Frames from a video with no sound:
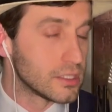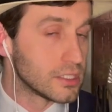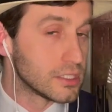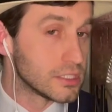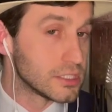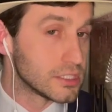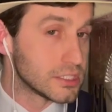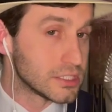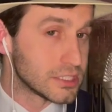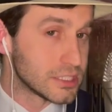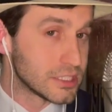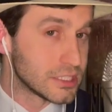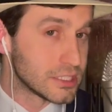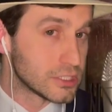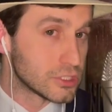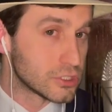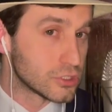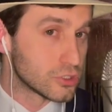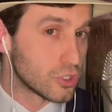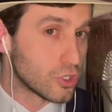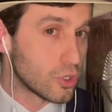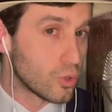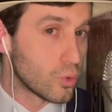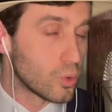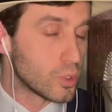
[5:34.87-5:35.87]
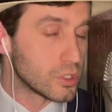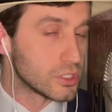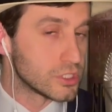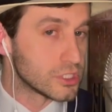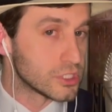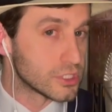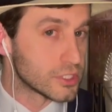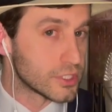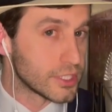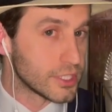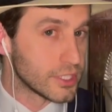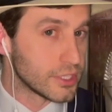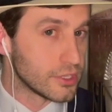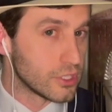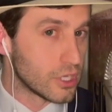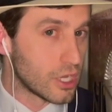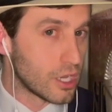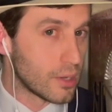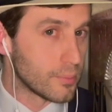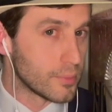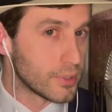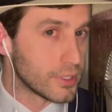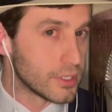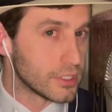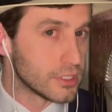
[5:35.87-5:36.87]
Cinsaut, which is the
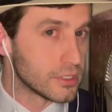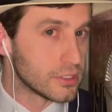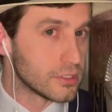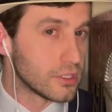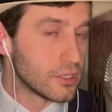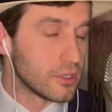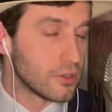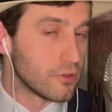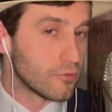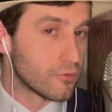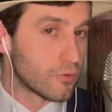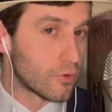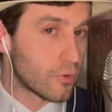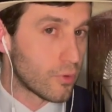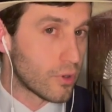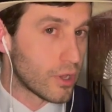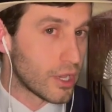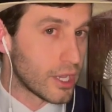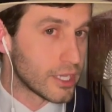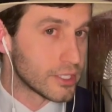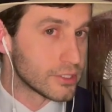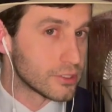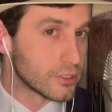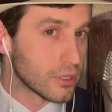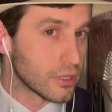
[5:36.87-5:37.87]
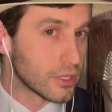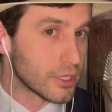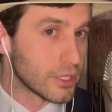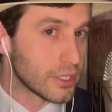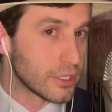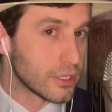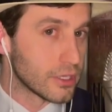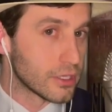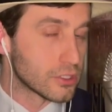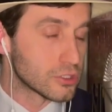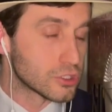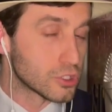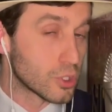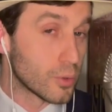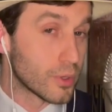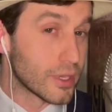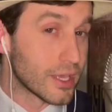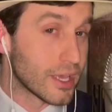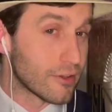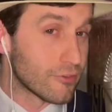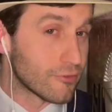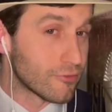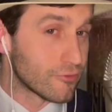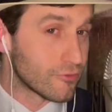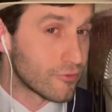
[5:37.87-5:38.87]
dominant varietal here. So we
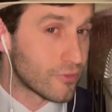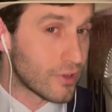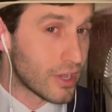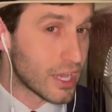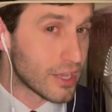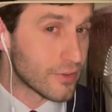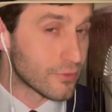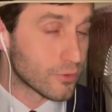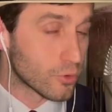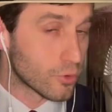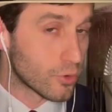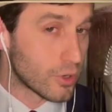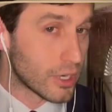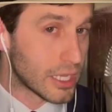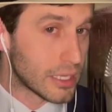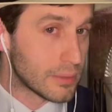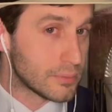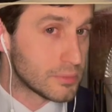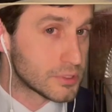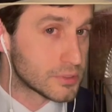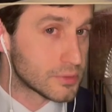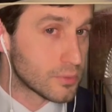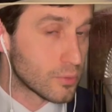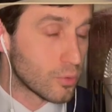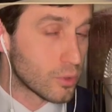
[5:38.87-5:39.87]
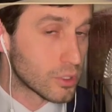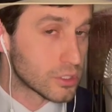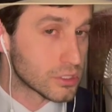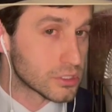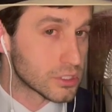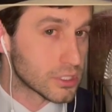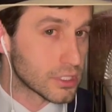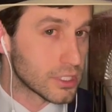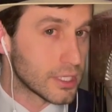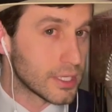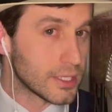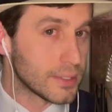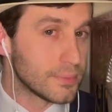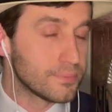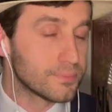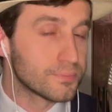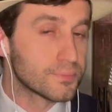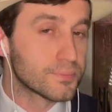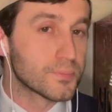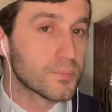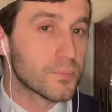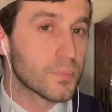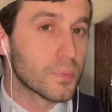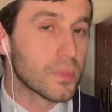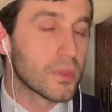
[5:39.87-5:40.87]
have 5 grapes once again,
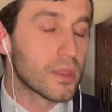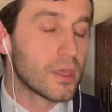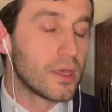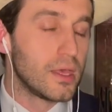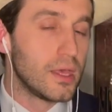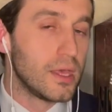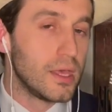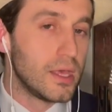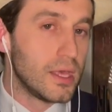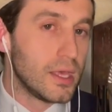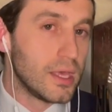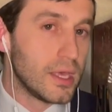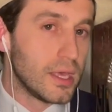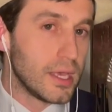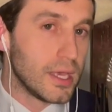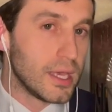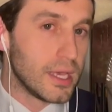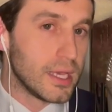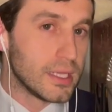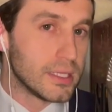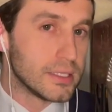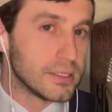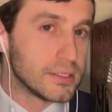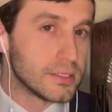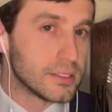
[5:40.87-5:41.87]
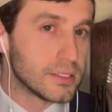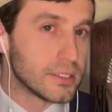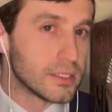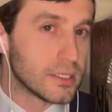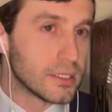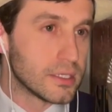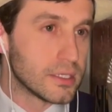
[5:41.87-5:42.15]
and